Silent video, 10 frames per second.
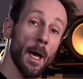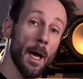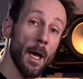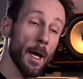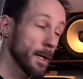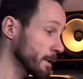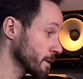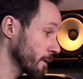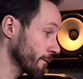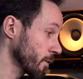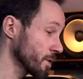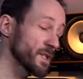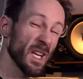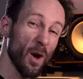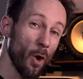and of
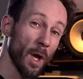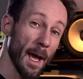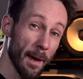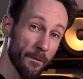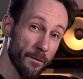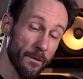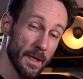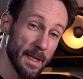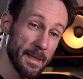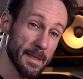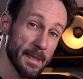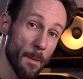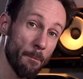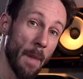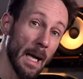course they all have these
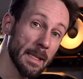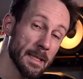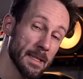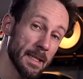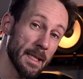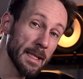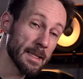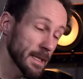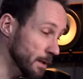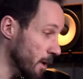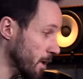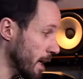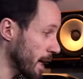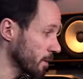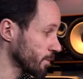balanced
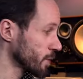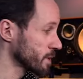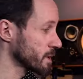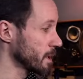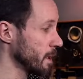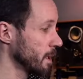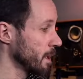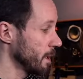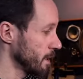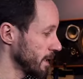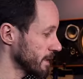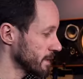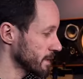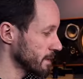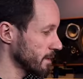XLR outputs.
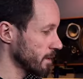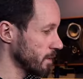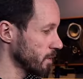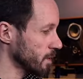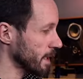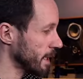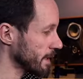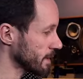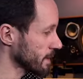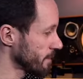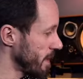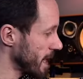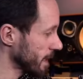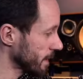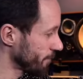Let's look at the back.